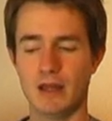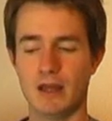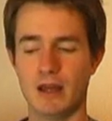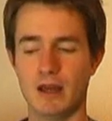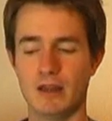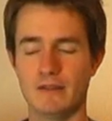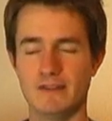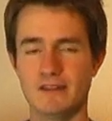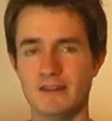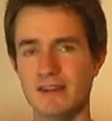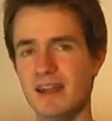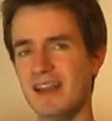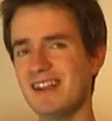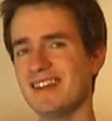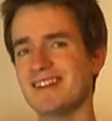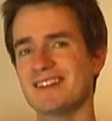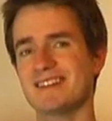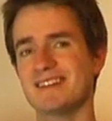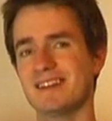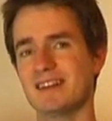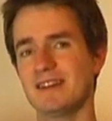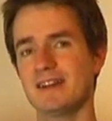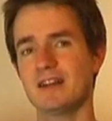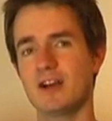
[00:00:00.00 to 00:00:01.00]
The next
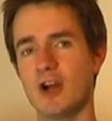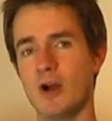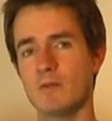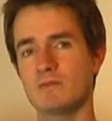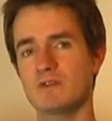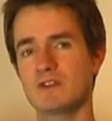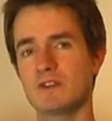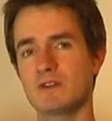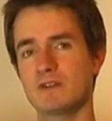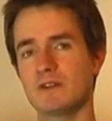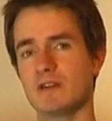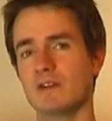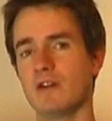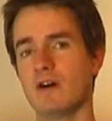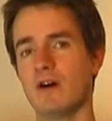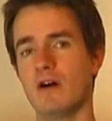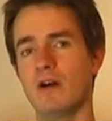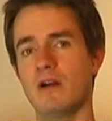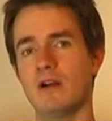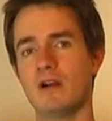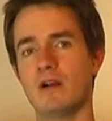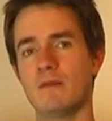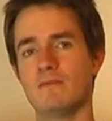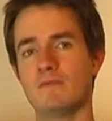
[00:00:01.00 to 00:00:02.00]
day he comes to the
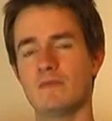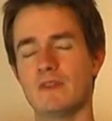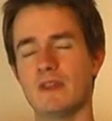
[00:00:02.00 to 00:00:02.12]
dog